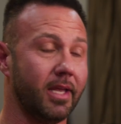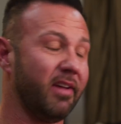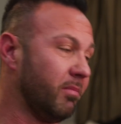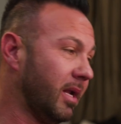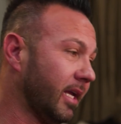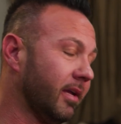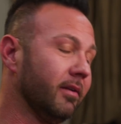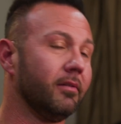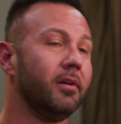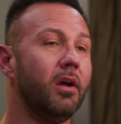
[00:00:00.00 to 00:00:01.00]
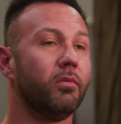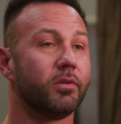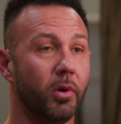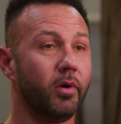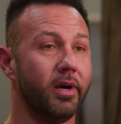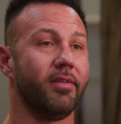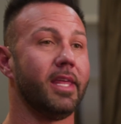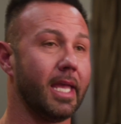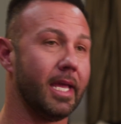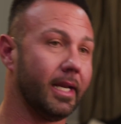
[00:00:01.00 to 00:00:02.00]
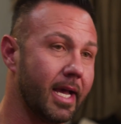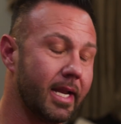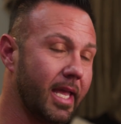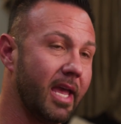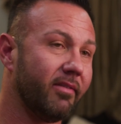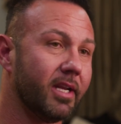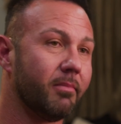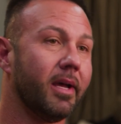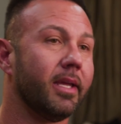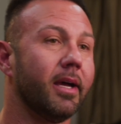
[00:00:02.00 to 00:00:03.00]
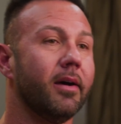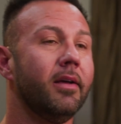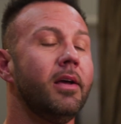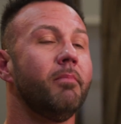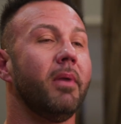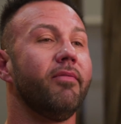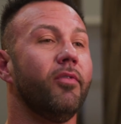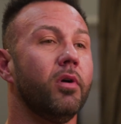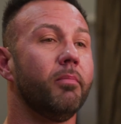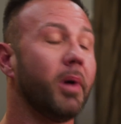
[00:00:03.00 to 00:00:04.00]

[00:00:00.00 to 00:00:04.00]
it's a heavy blanket, was pulling everything in and kind of caving in my, sure. uh, my fort.